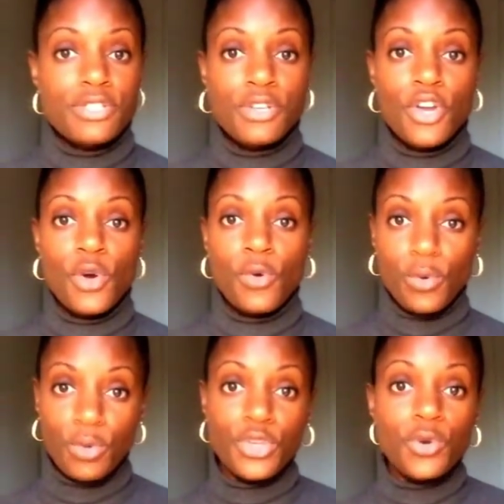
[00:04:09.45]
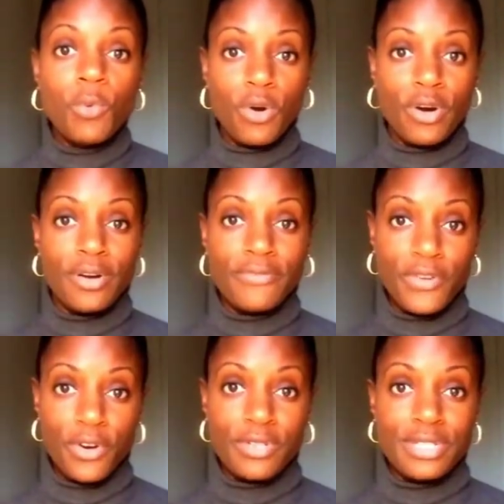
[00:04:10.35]
to know who you are
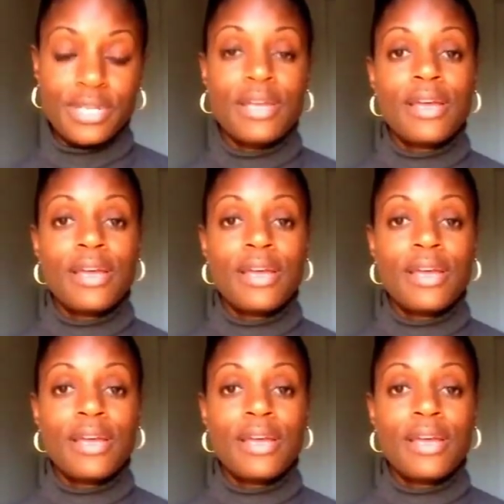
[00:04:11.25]
first.